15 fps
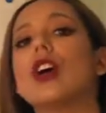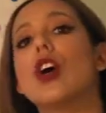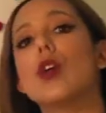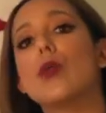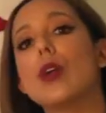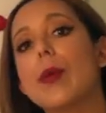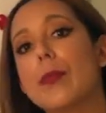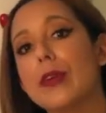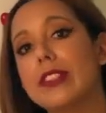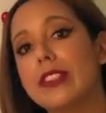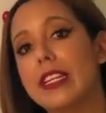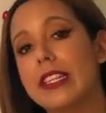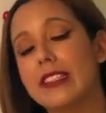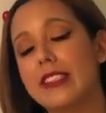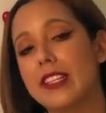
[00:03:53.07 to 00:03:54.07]
are
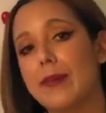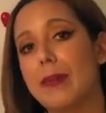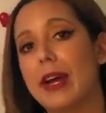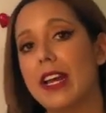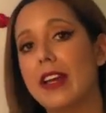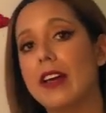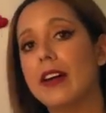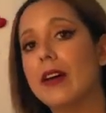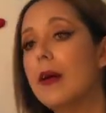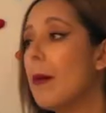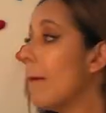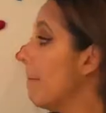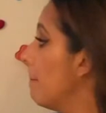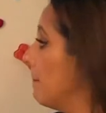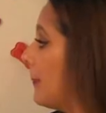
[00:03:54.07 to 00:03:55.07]
represented by
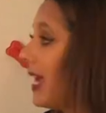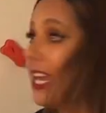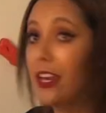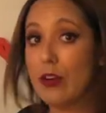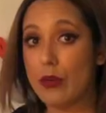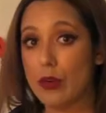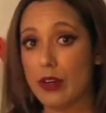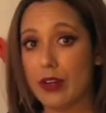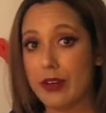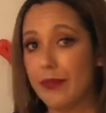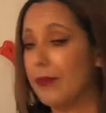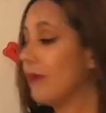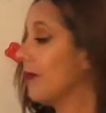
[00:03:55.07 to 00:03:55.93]
a macron.